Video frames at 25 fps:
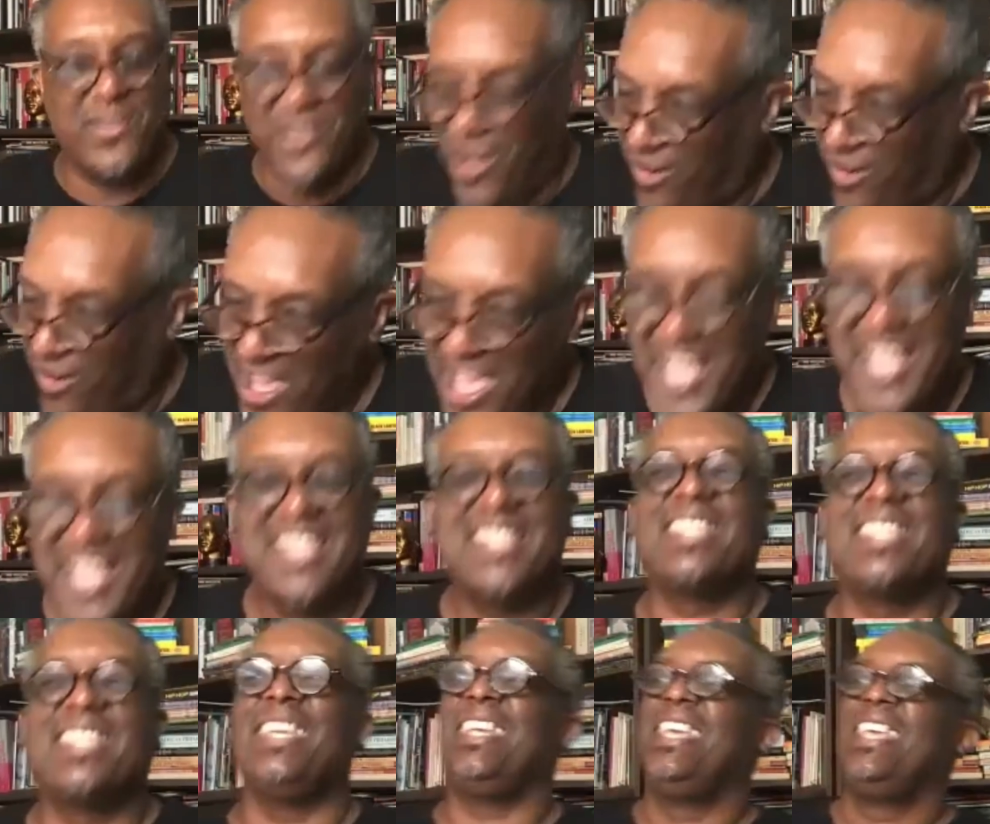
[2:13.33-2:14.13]
No,
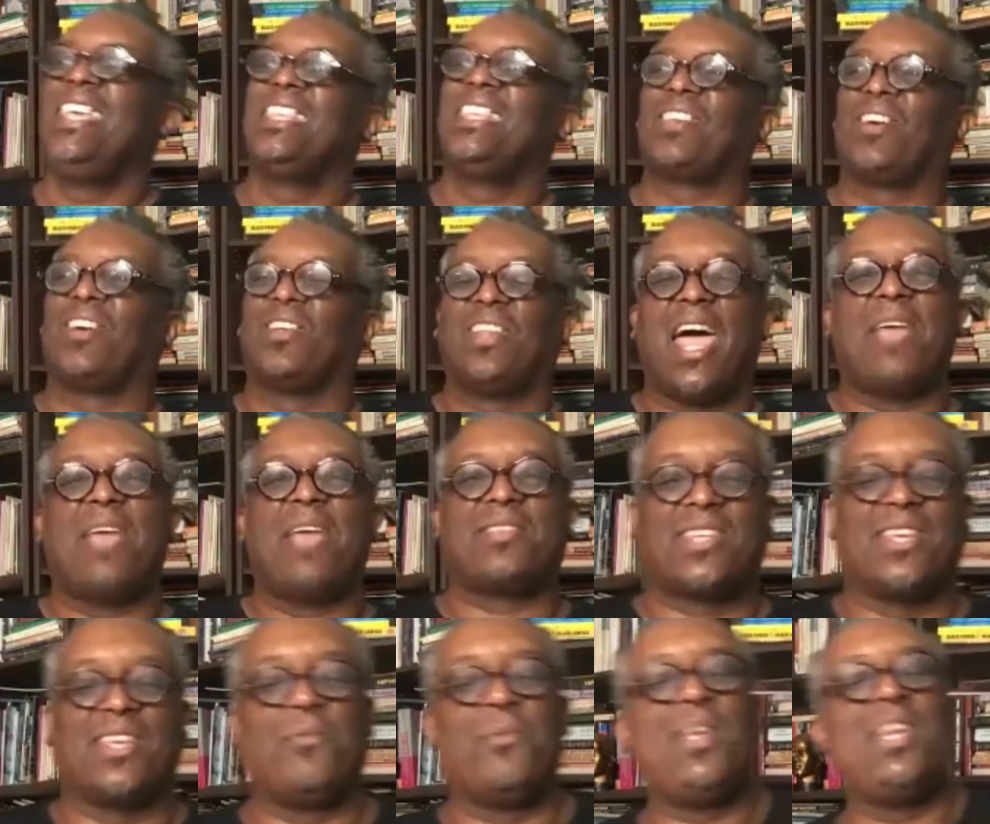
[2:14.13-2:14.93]
see, so
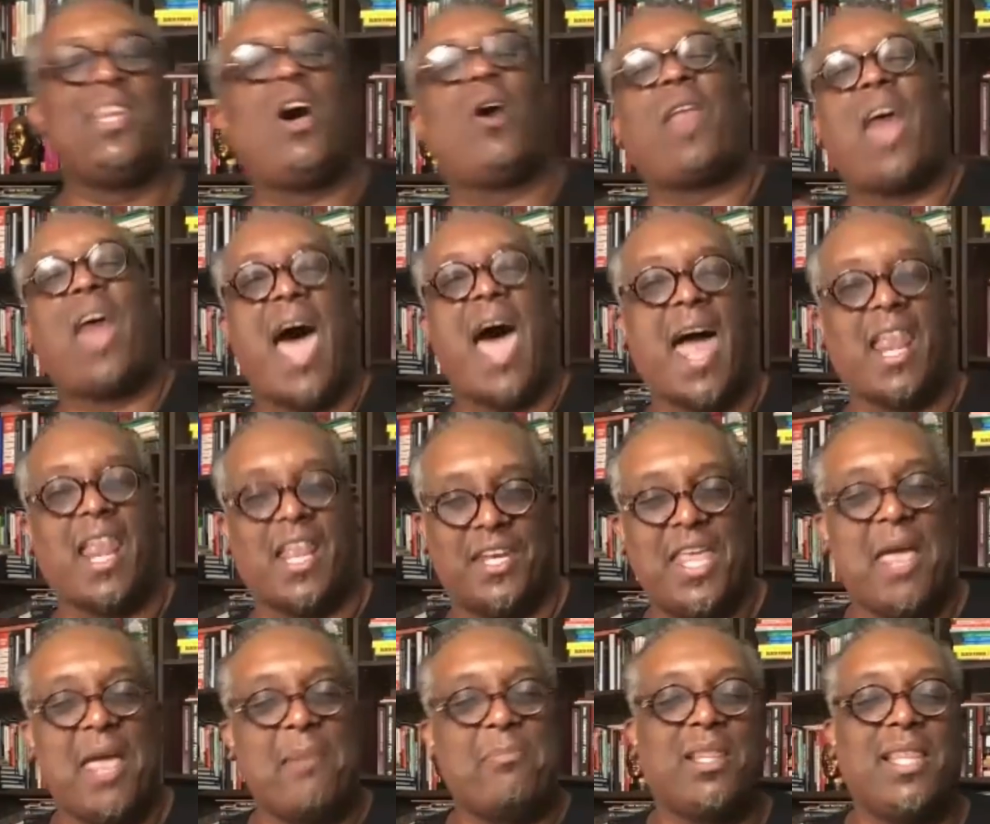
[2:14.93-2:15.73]
we know the
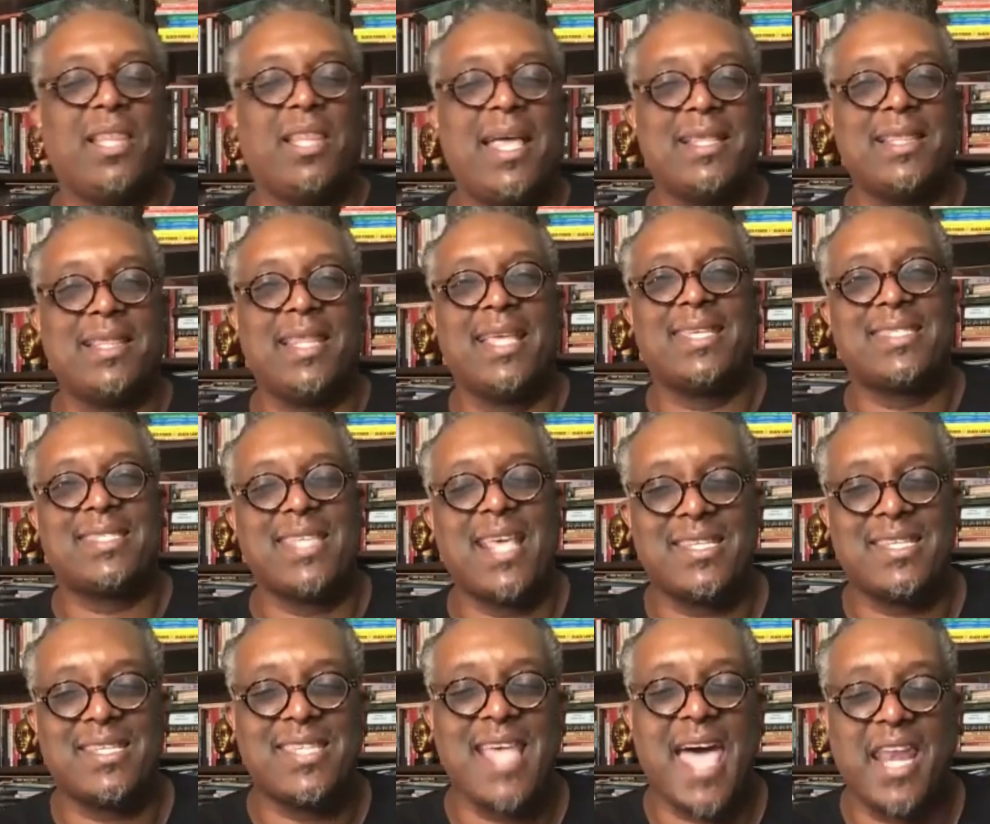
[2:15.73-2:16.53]
holiday, but let's
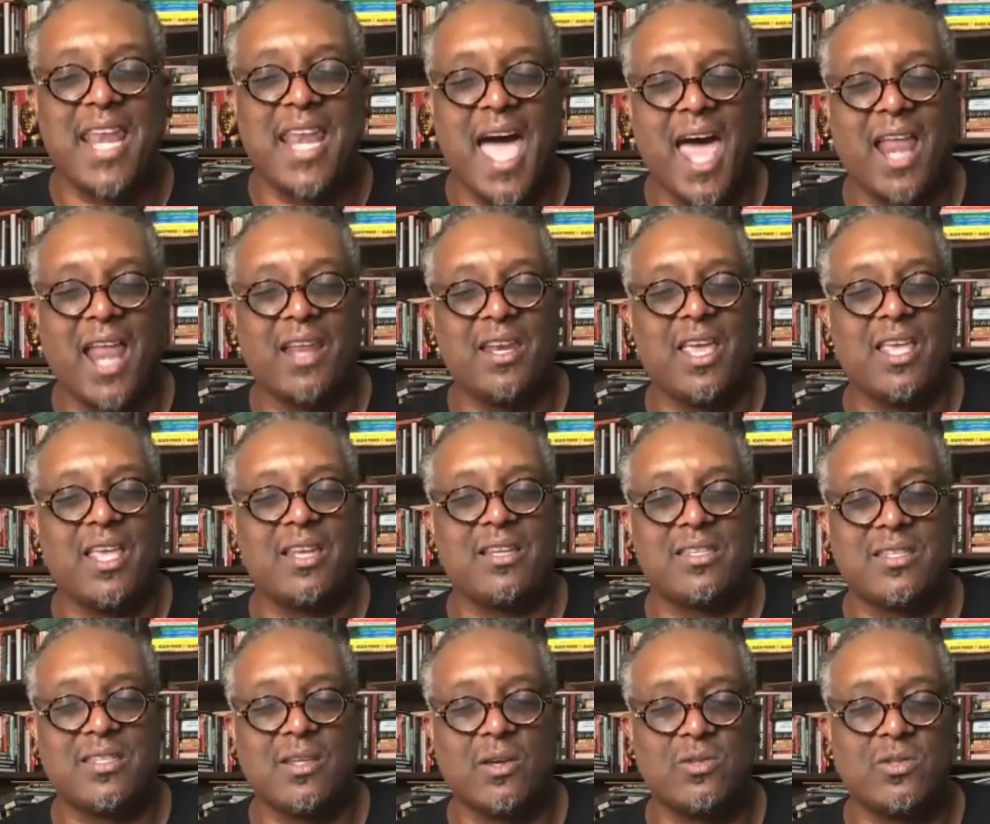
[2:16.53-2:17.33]
set aside the holiday and
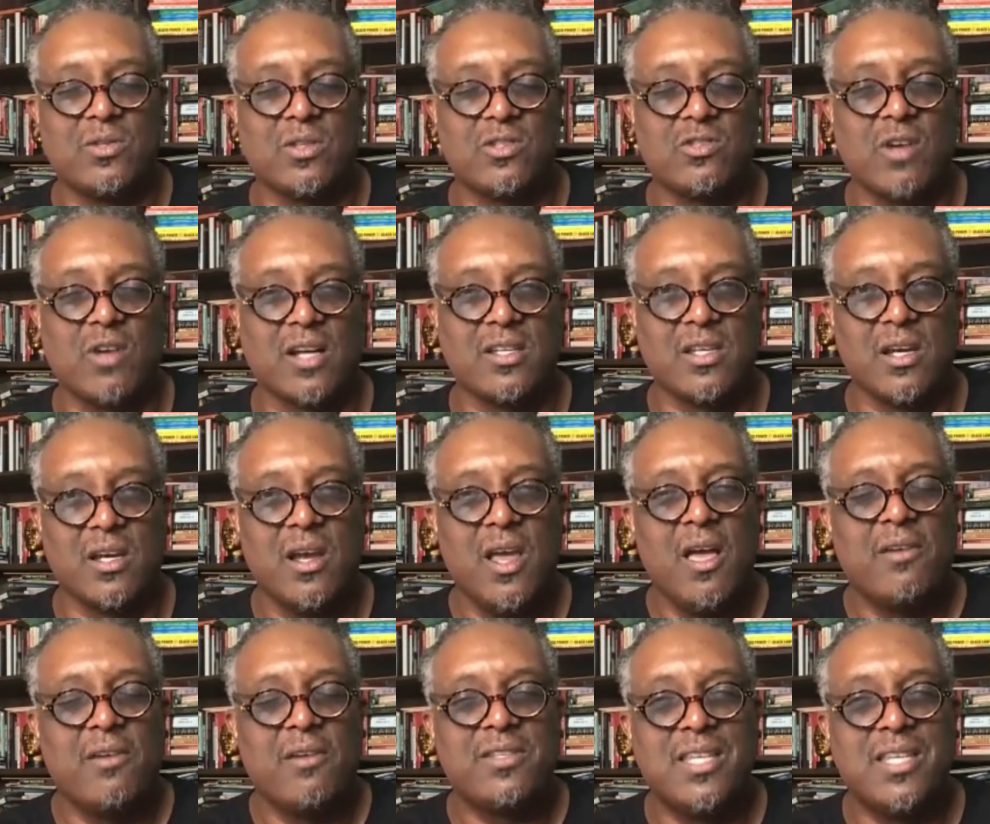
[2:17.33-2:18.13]
the social structure
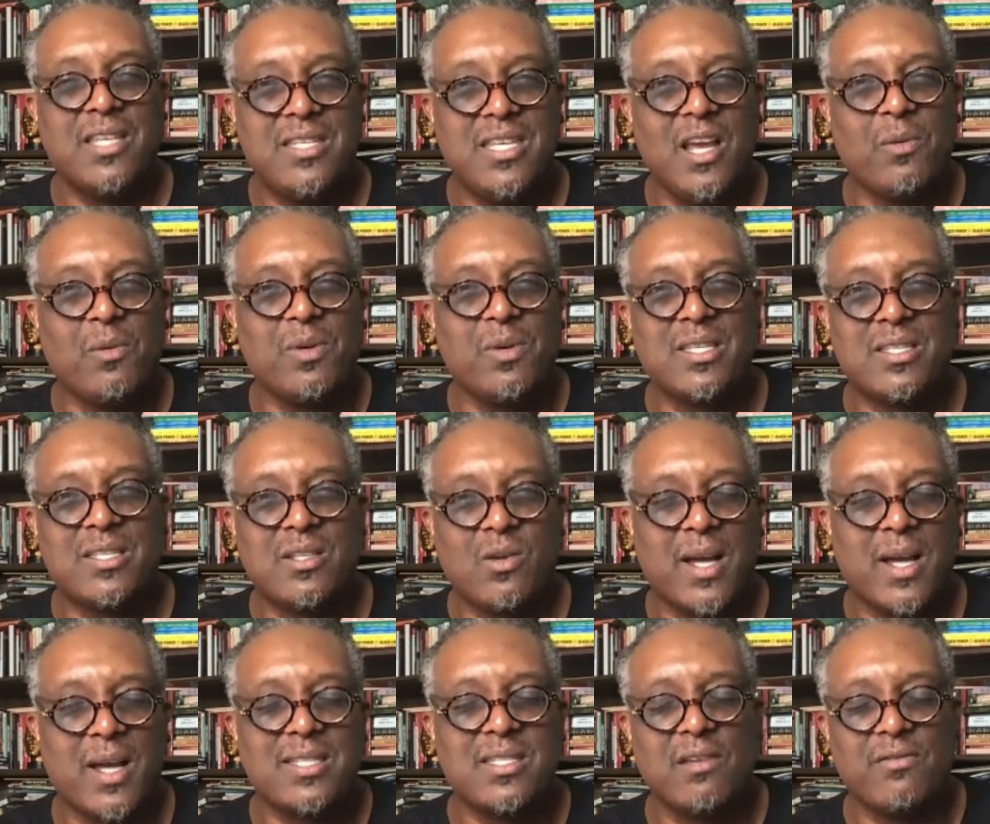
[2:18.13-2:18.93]
to deal with this
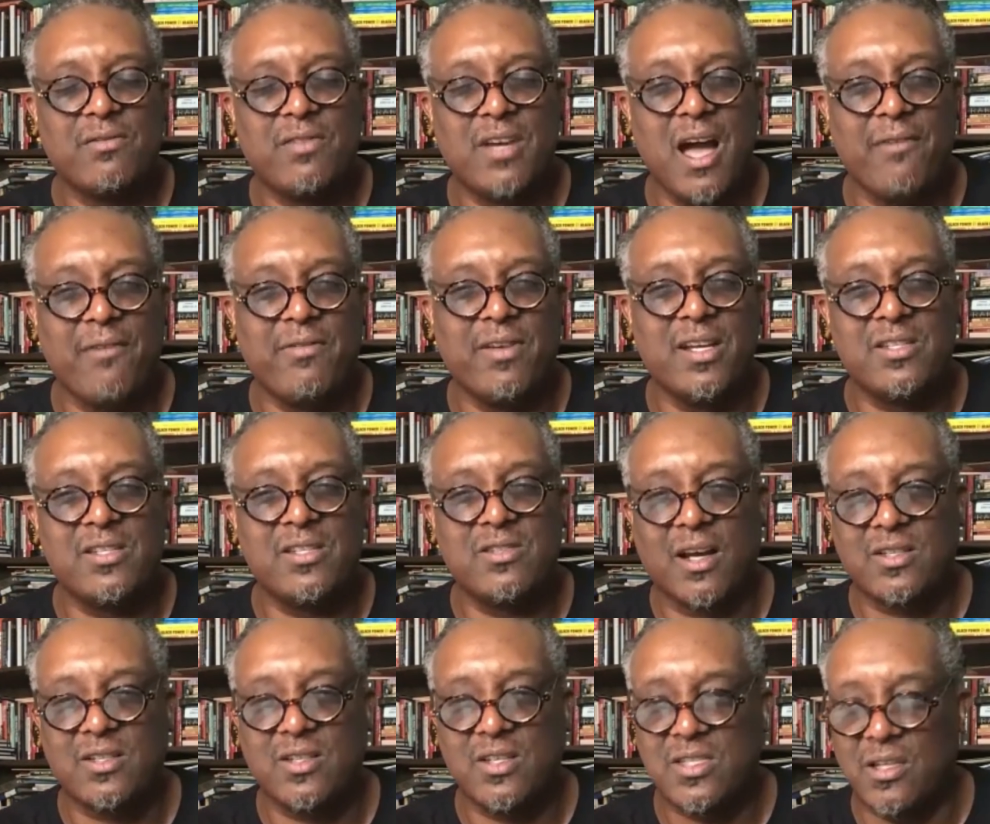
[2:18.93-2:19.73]
question of governance
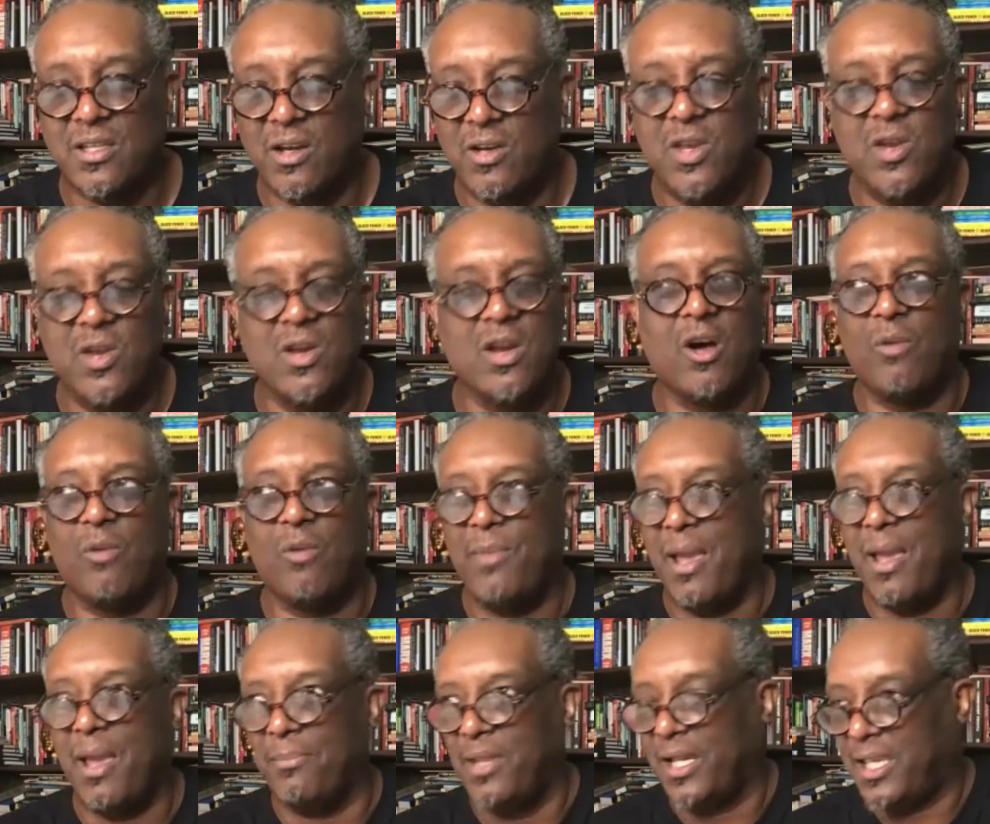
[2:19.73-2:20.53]
structure. So, you know
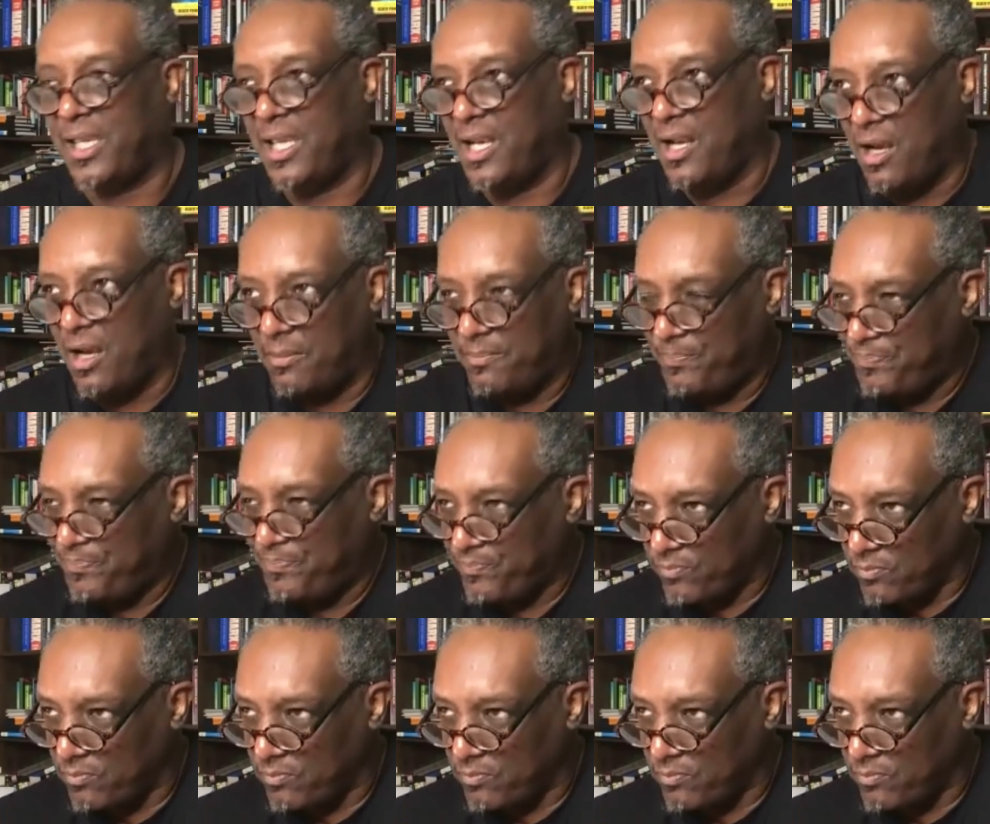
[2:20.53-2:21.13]
me, I'm looking up,